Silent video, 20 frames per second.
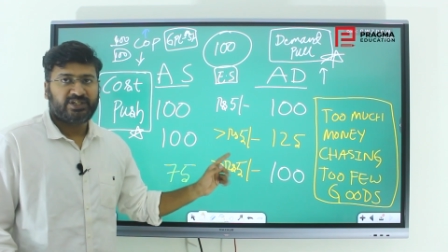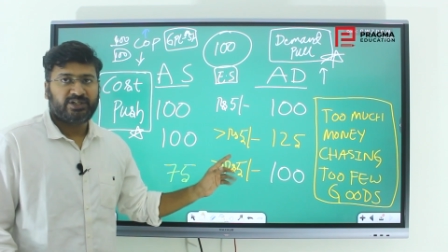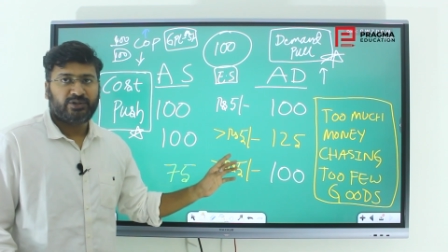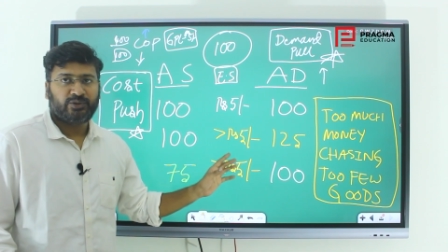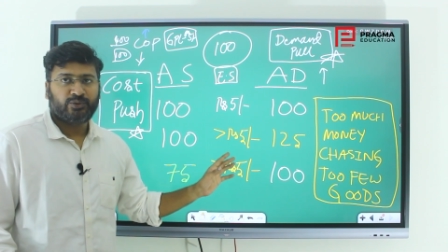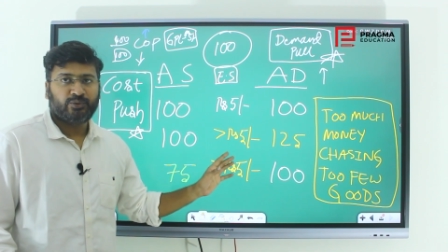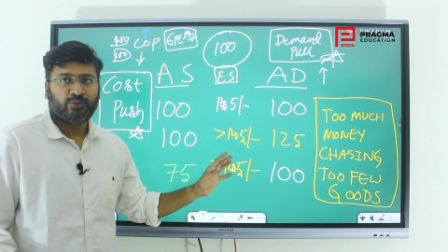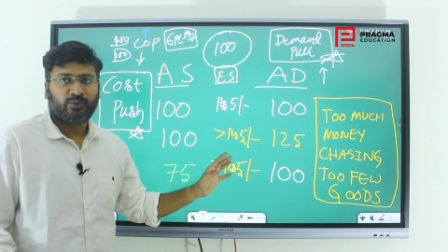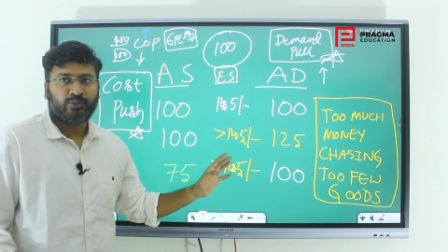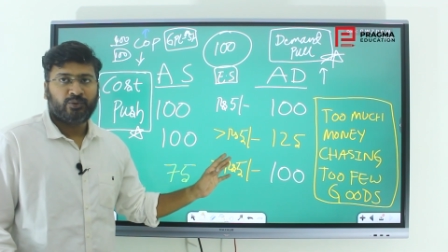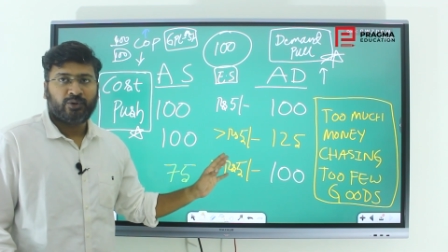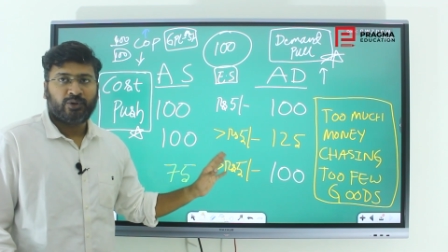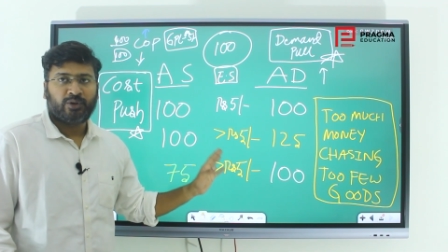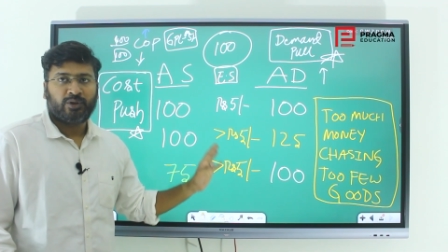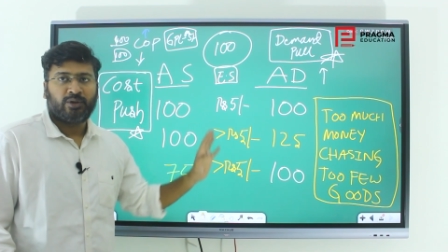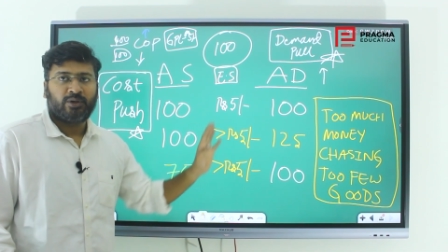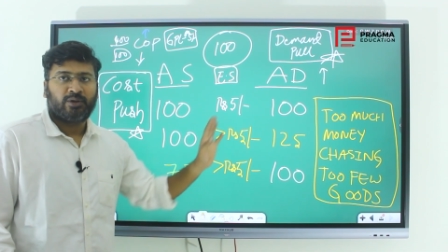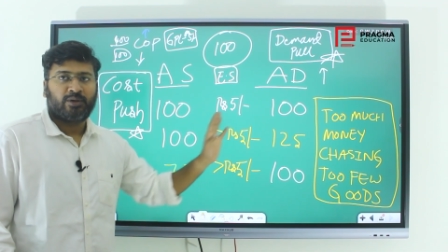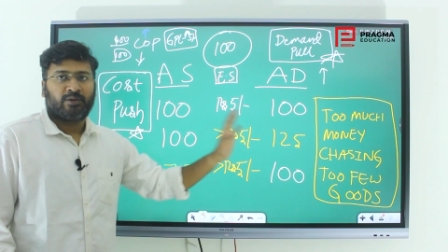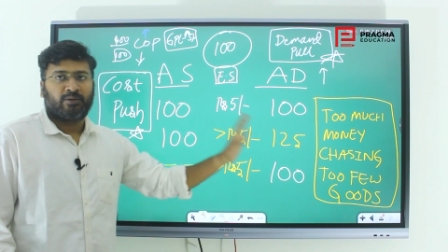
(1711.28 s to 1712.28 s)
into
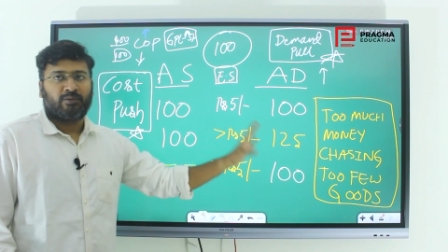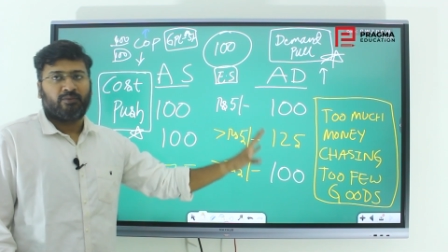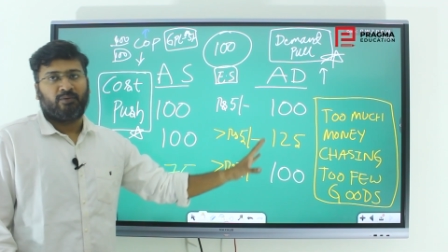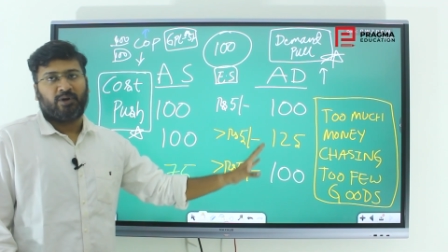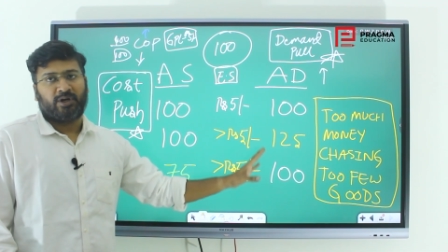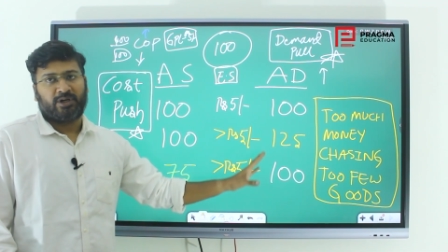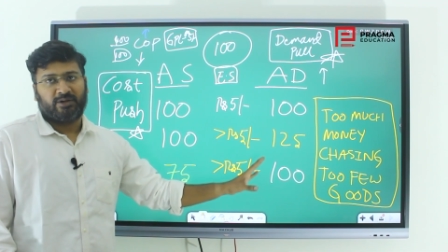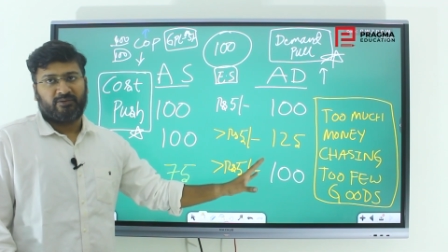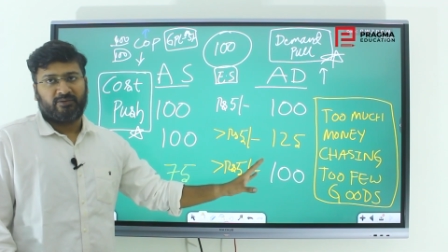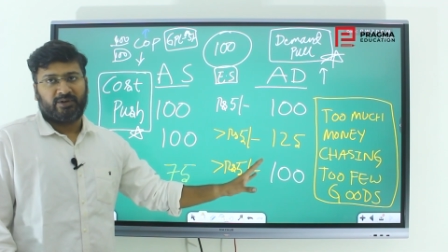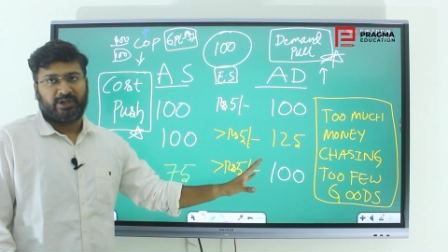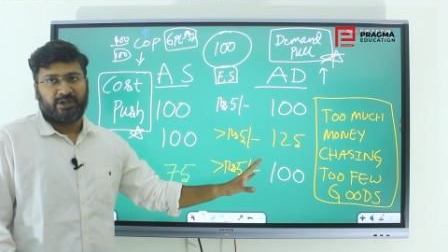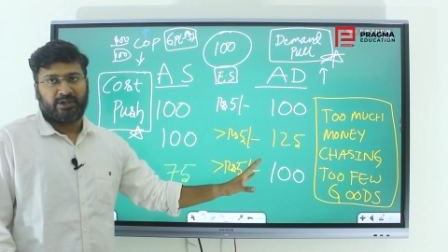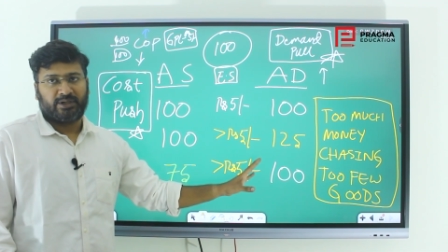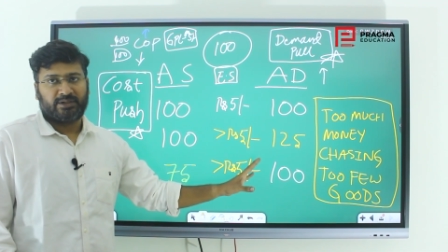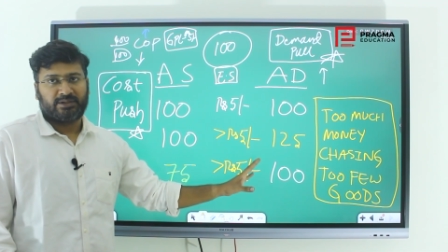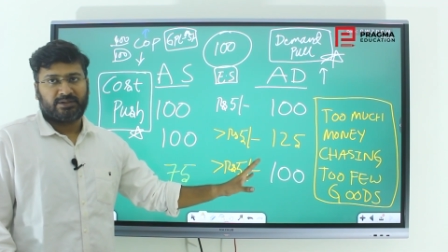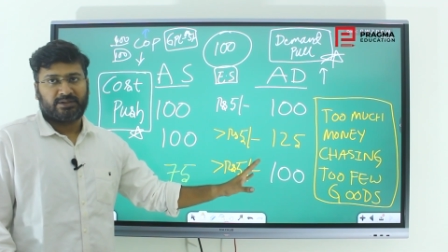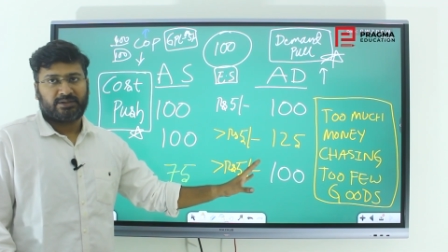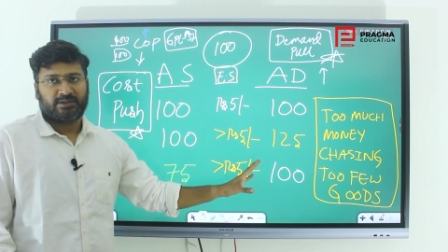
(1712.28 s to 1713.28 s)
whatever it
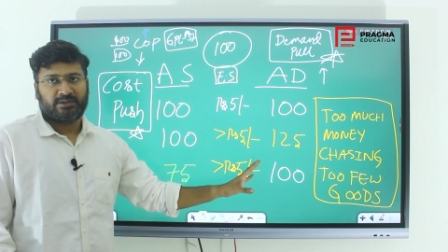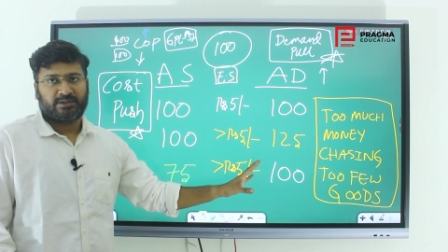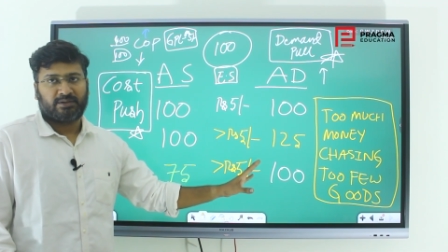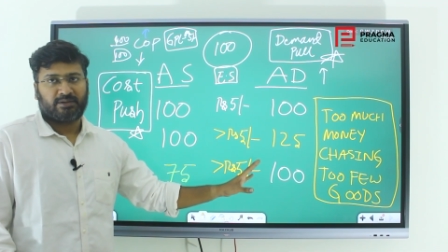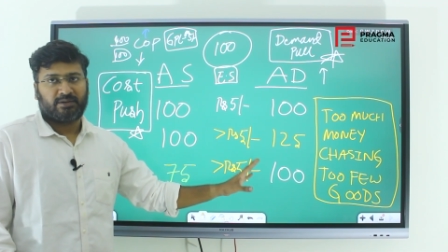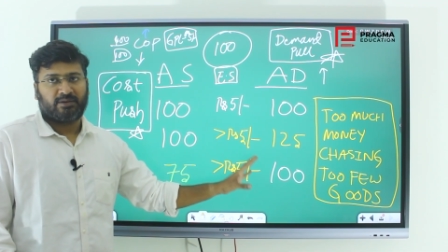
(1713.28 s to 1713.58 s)
is,